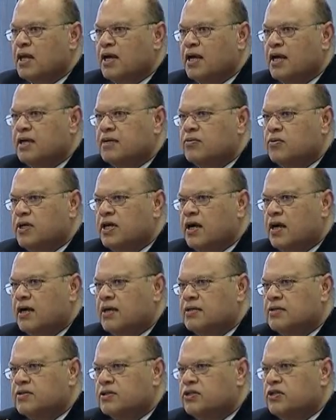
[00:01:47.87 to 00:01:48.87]
and we
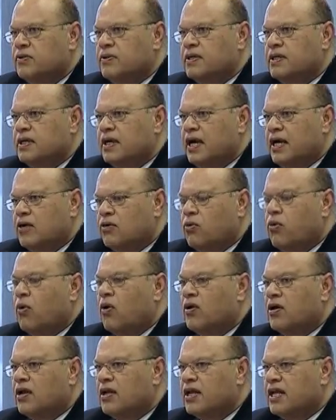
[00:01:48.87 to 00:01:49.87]
are doing a
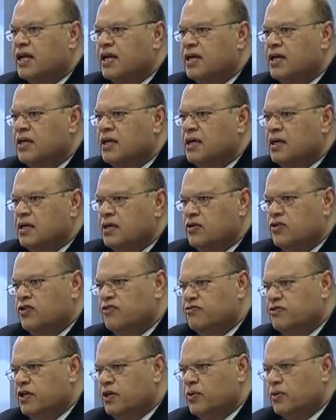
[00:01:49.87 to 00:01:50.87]
quarterly
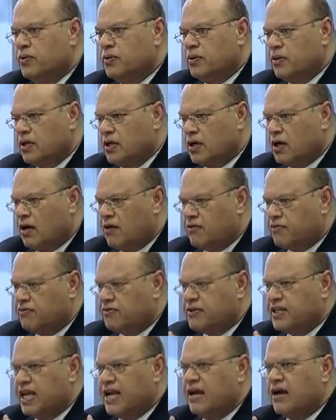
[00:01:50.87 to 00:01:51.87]
review
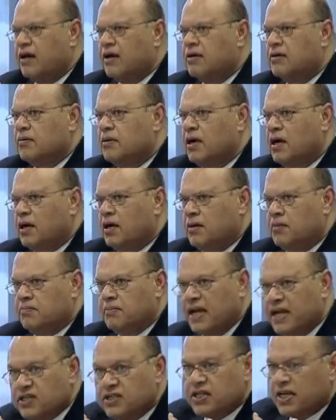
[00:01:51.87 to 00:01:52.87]
of their
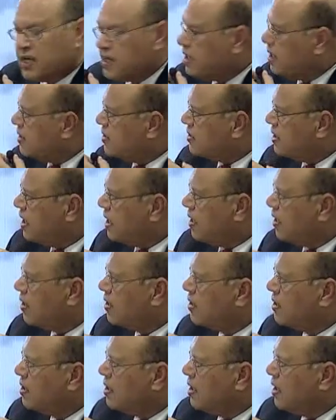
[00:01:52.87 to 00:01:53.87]
maintaining
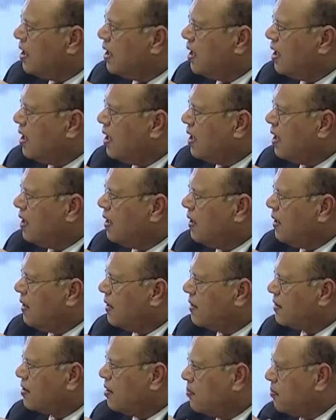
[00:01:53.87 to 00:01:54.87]
their
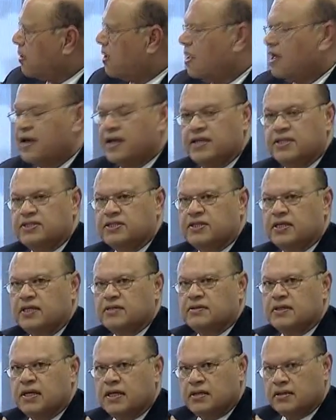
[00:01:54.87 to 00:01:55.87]
compliance
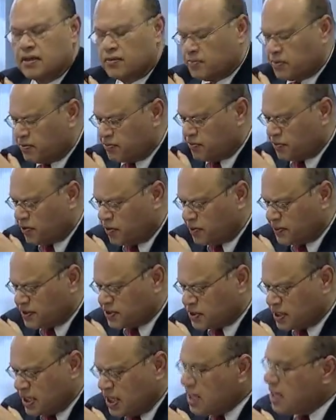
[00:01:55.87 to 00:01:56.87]
and
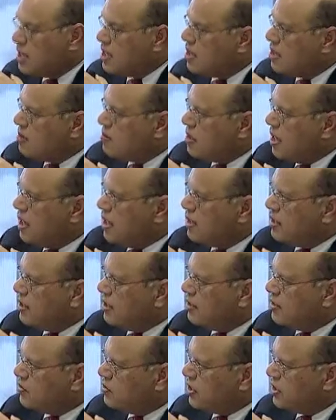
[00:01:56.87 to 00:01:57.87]
performance.
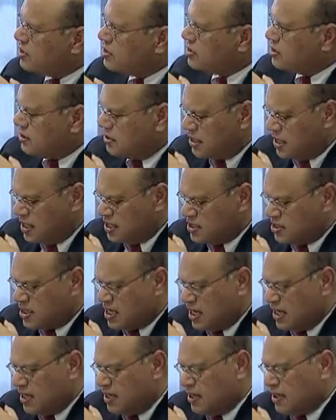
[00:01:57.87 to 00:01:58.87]
This is
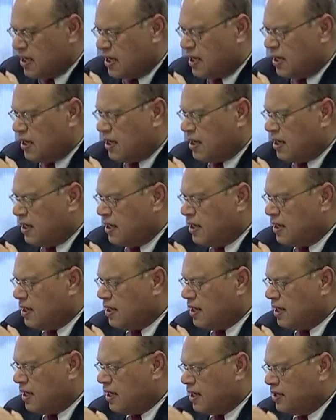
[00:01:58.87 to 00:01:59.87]
a
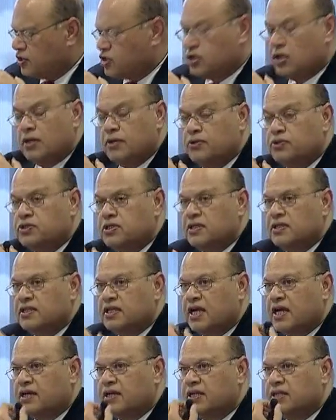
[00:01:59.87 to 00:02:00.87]
solution
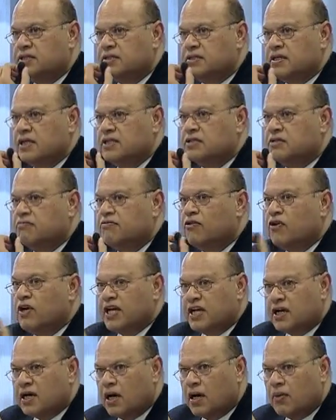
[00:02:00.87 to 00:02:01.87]
that is
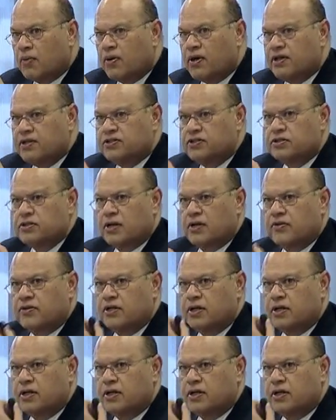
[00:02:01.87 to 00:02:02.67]
fully covered, so